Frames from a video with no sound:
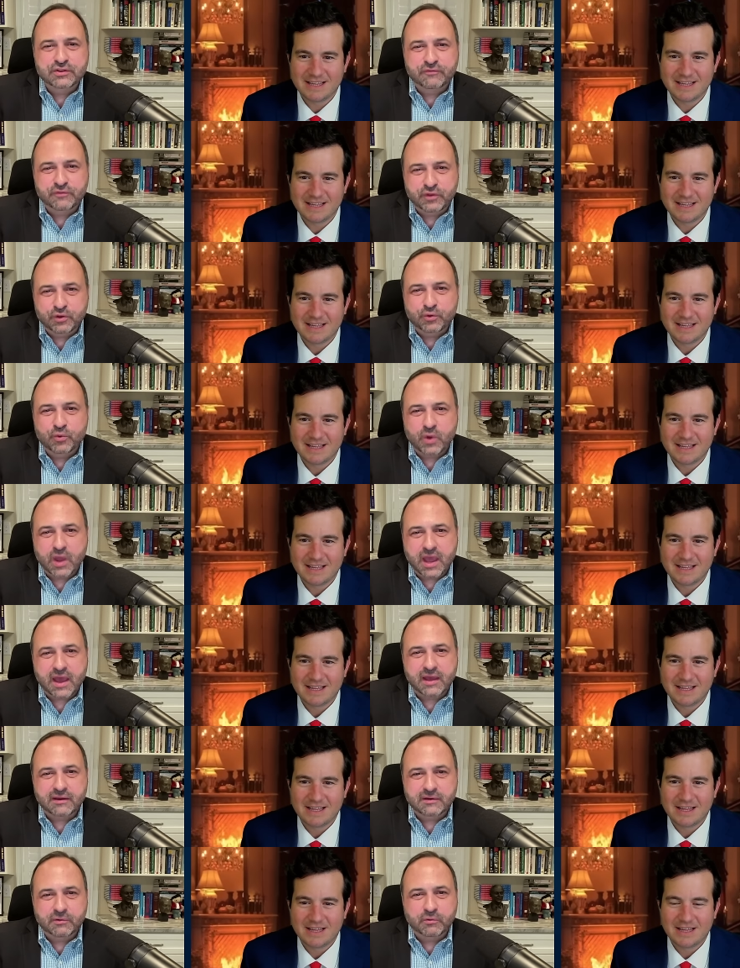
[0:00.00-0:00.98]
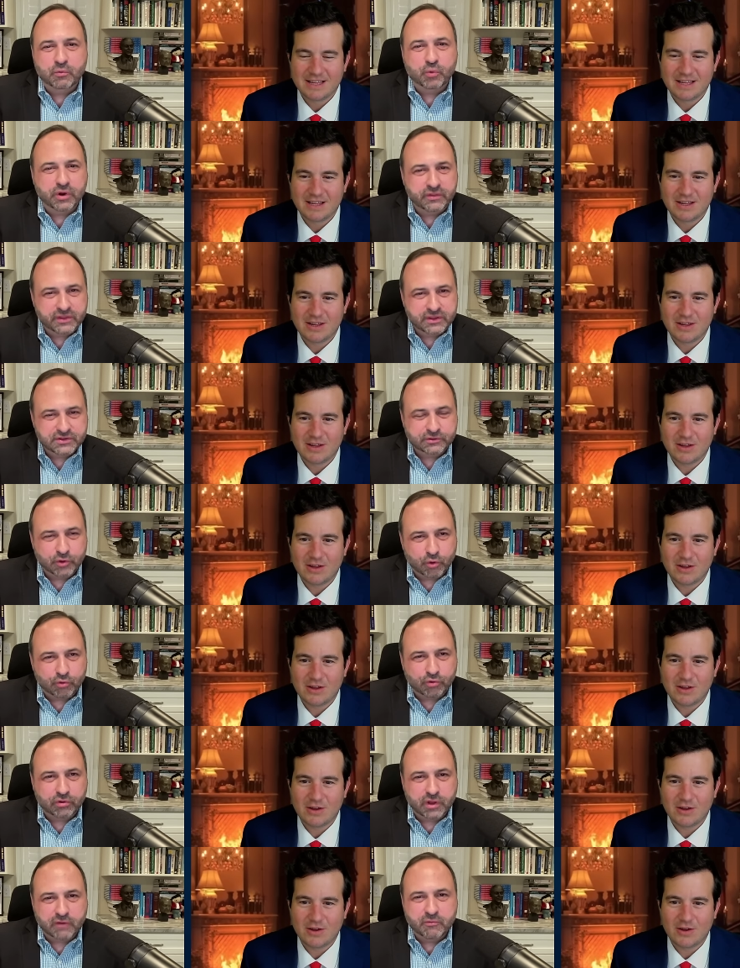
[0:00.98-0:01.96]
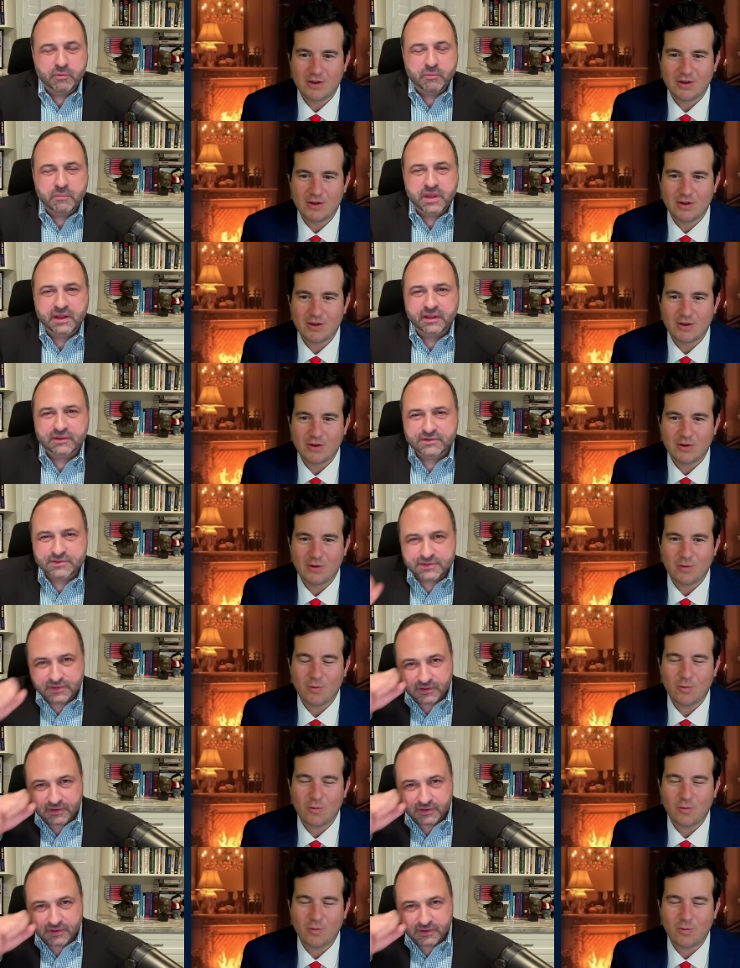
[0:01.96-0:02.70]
Speaker 1: of you at one of these local government meetings?